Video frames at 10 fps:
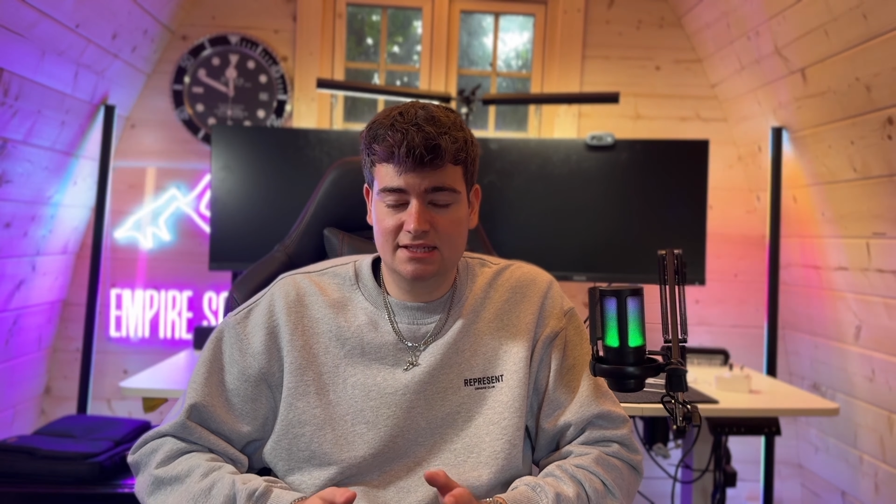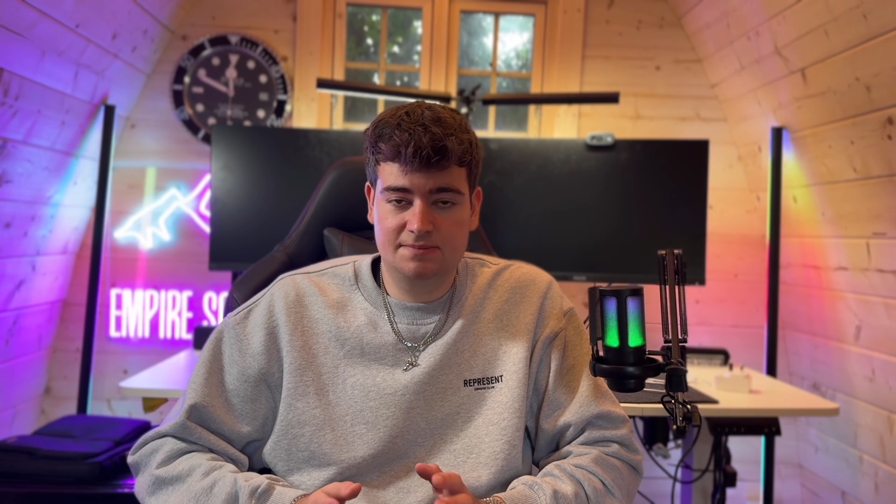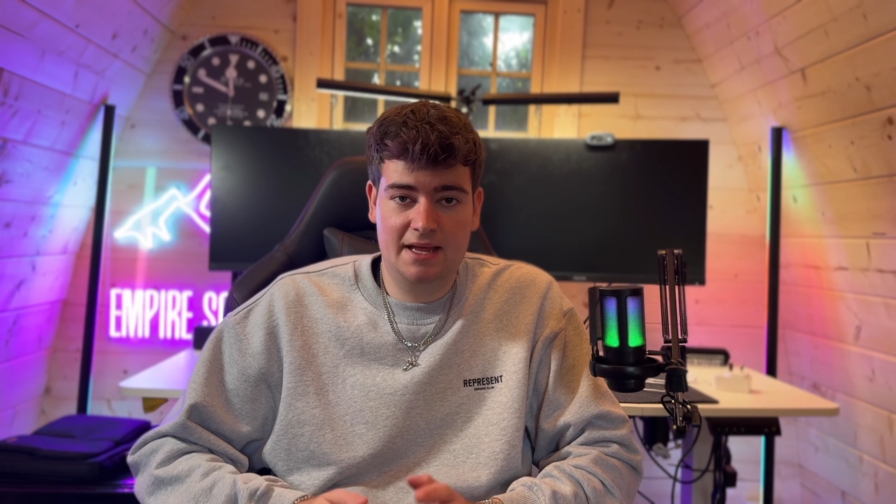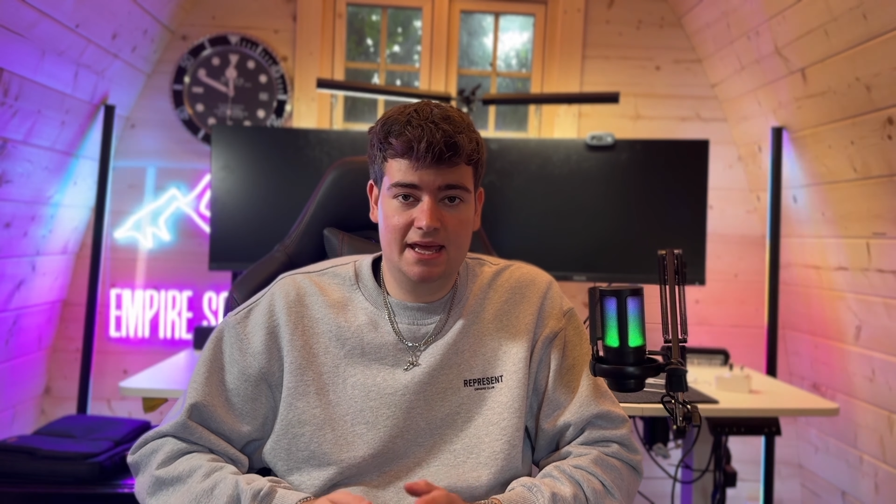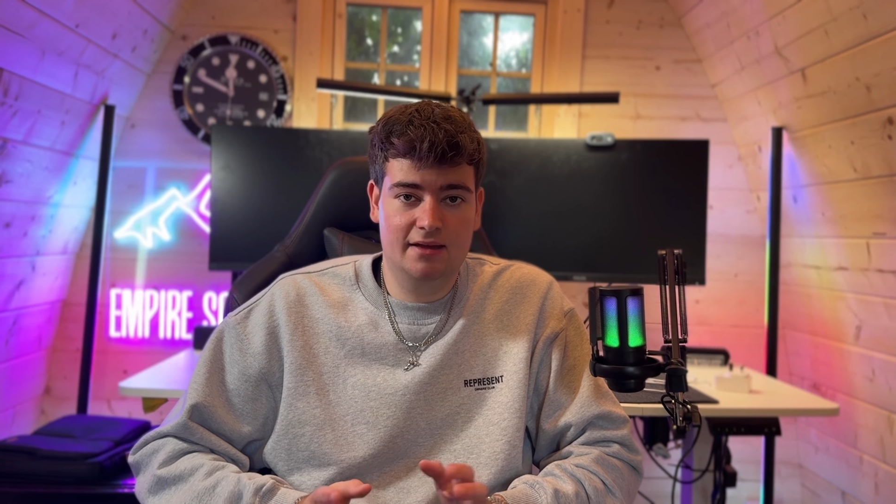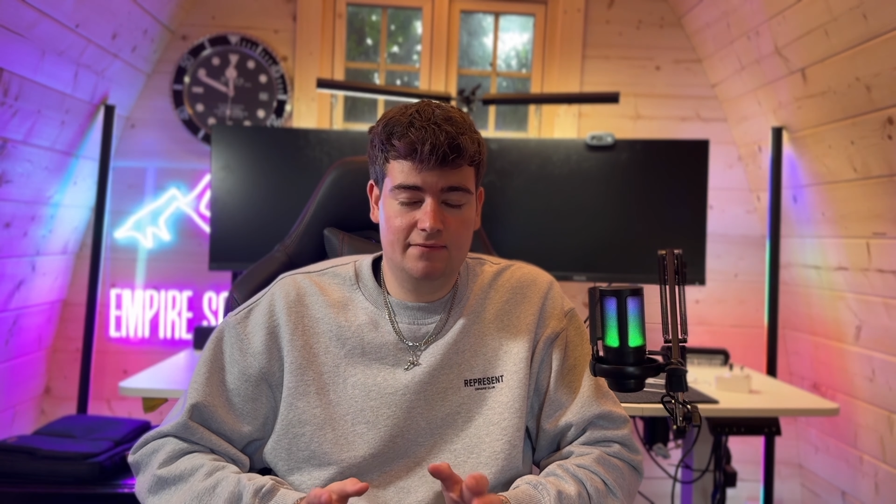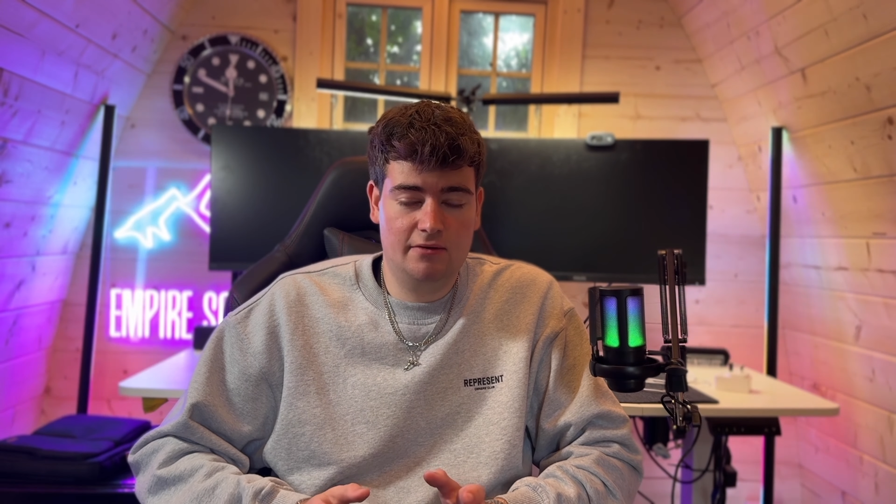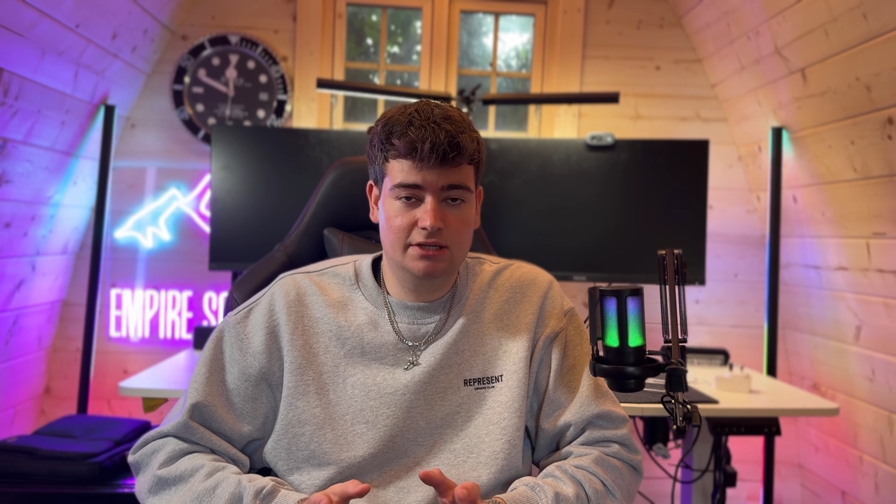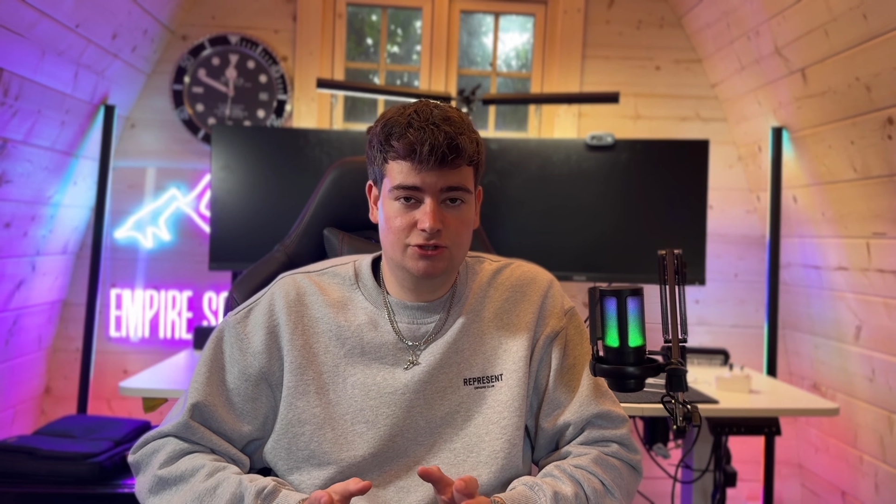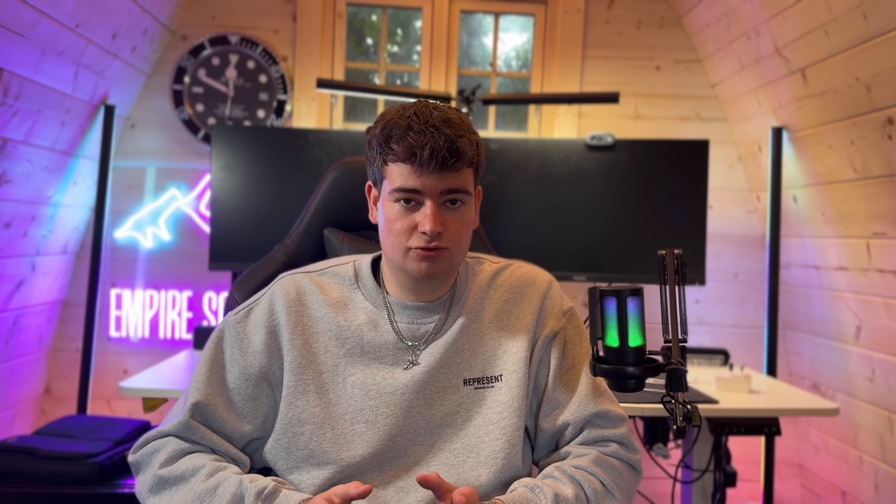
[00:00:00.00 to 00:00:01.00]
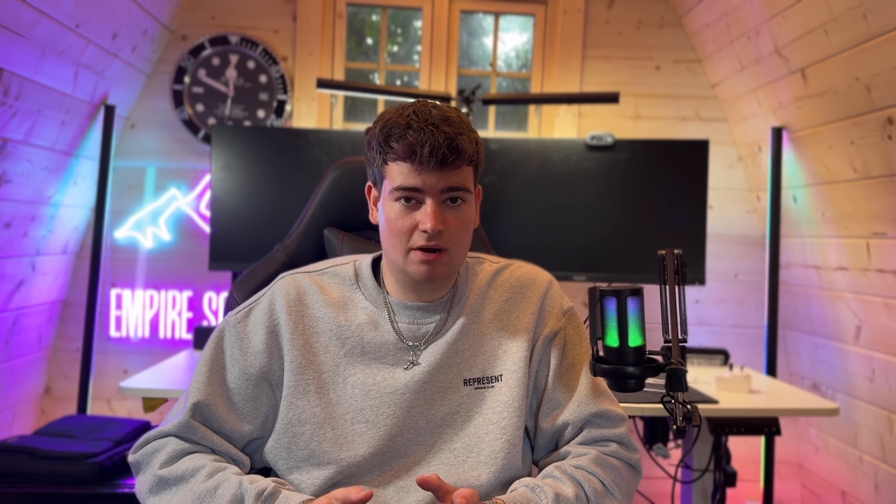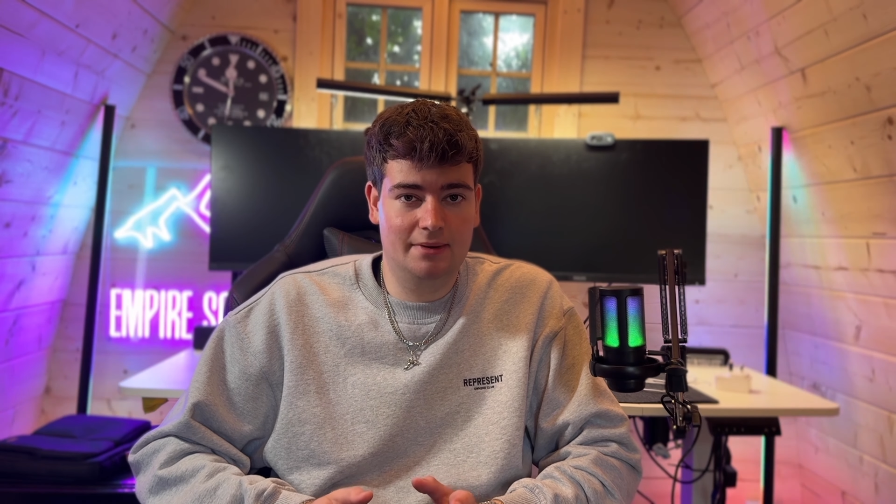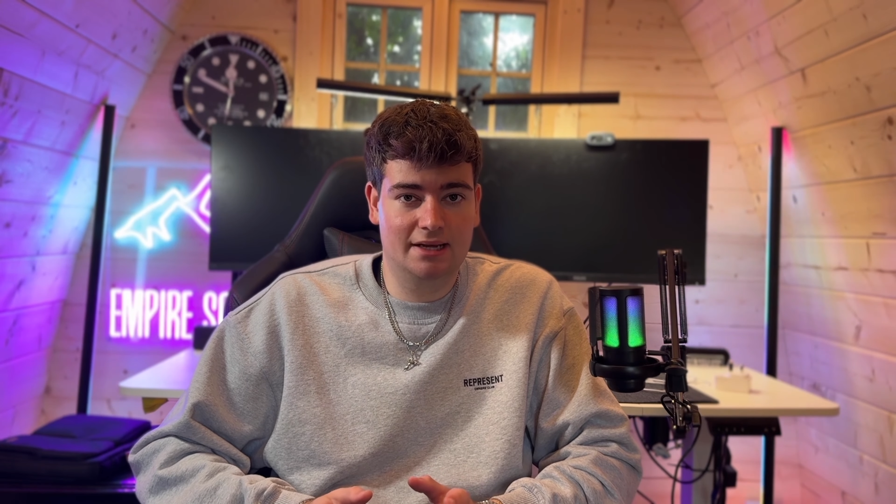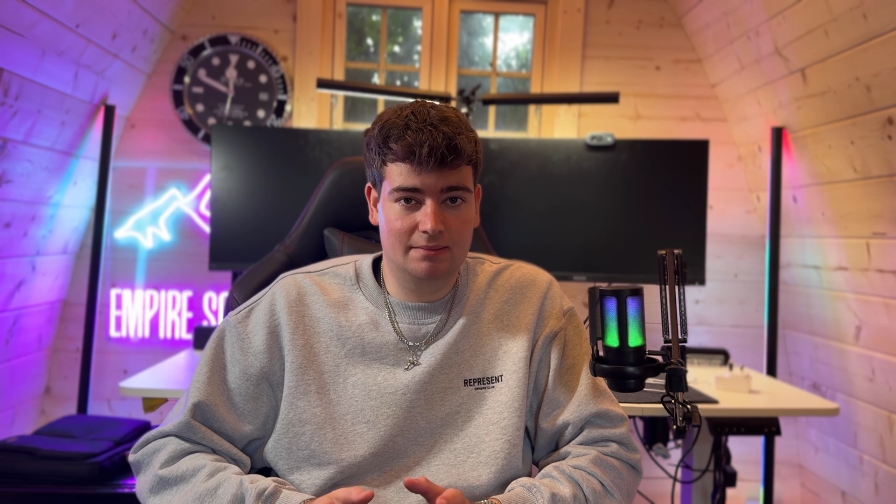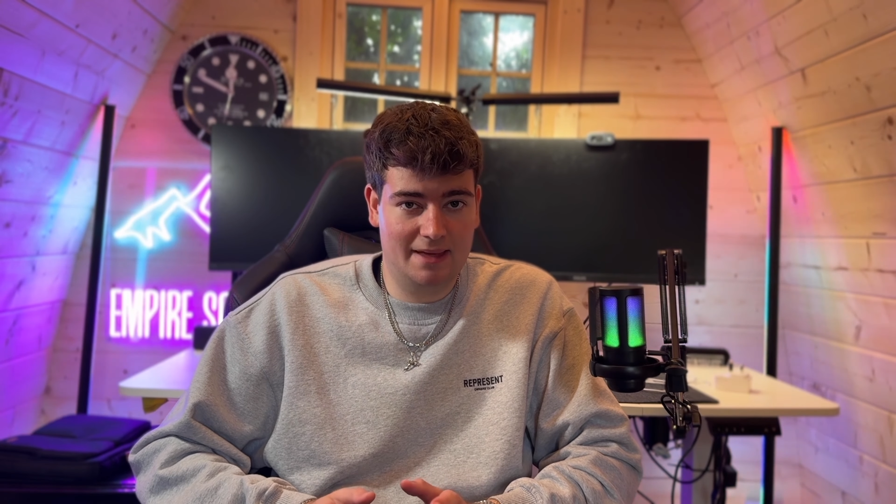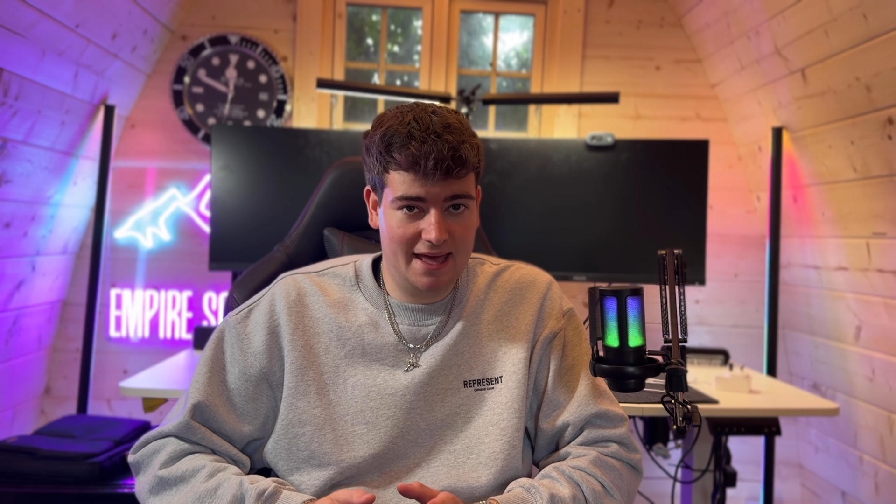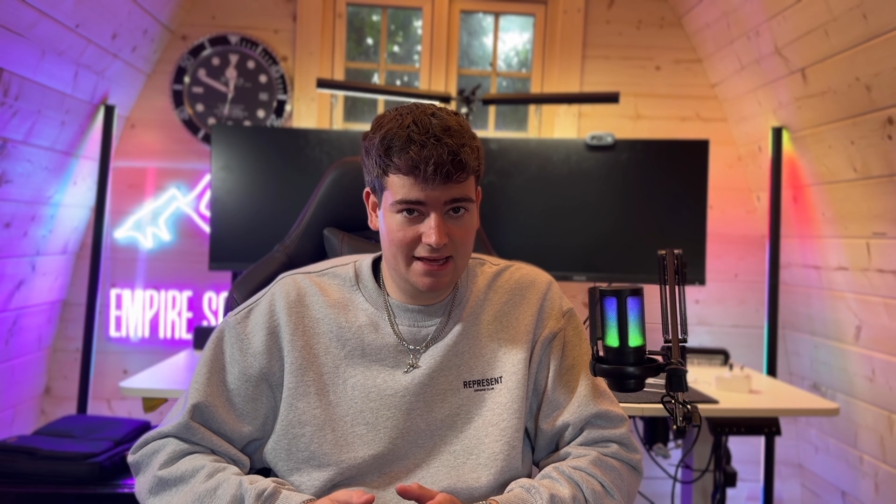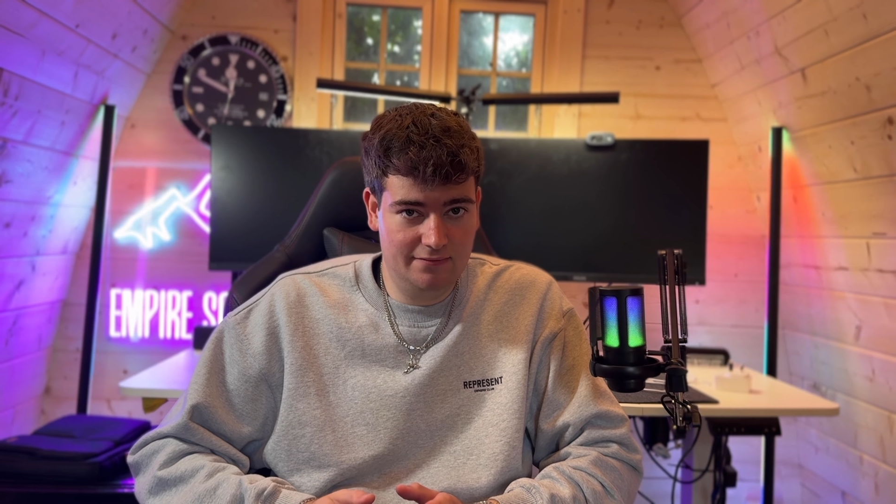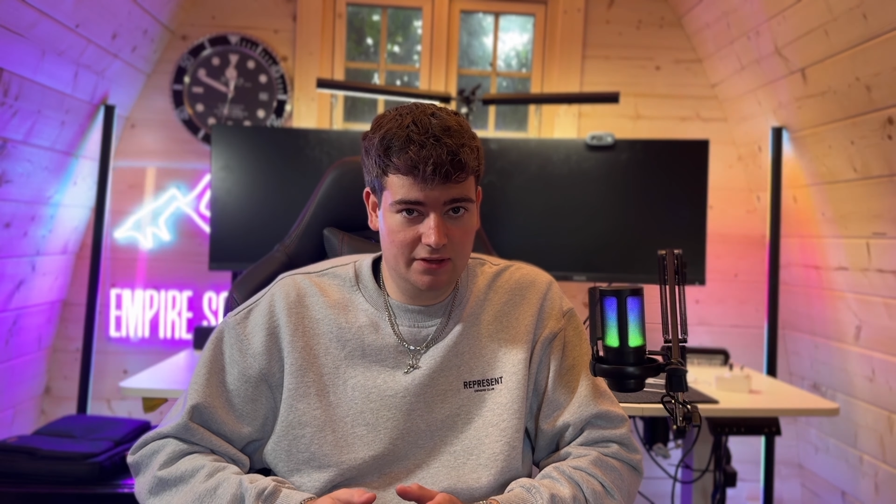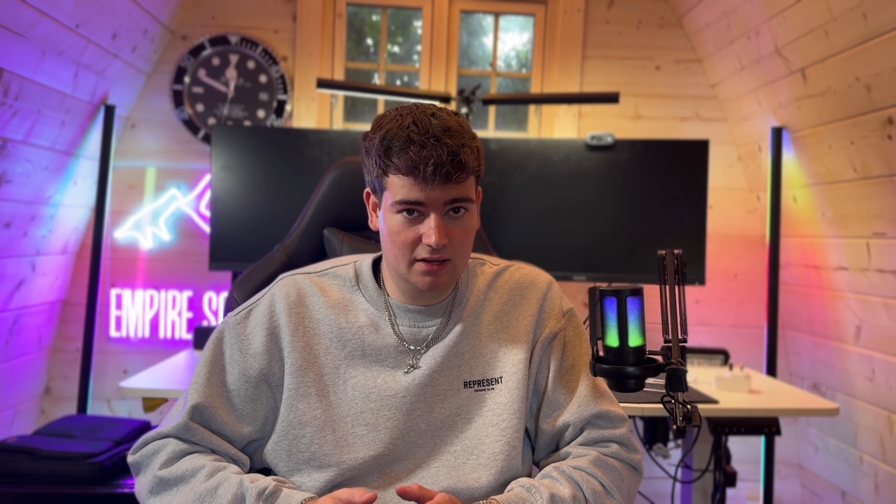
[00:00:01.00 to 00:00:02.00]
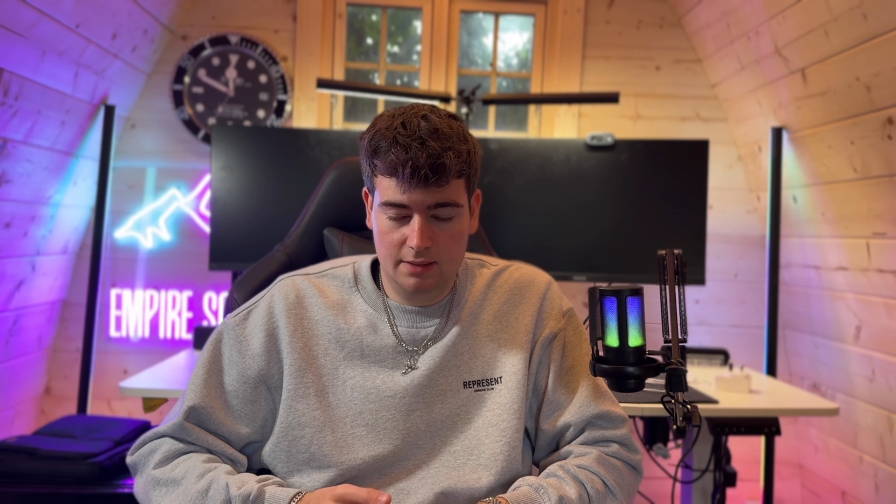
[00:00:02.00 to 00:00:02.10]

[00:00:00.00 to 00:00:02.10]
displaying very troubling behaviour.